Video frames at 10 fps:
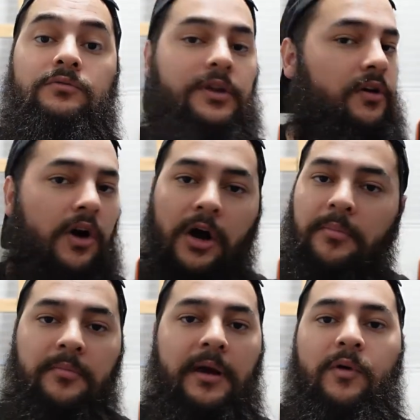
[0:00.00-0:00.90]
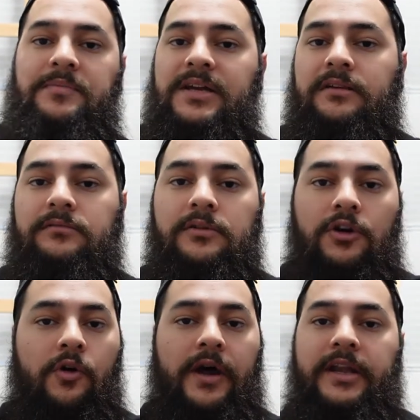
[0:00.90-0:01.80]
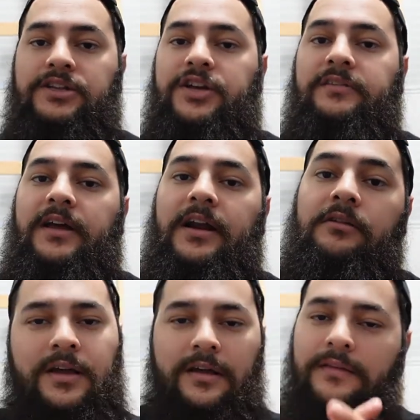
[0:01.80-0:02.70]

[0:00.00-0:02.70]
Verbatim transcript: They're up on my website. Go ahead and check that out.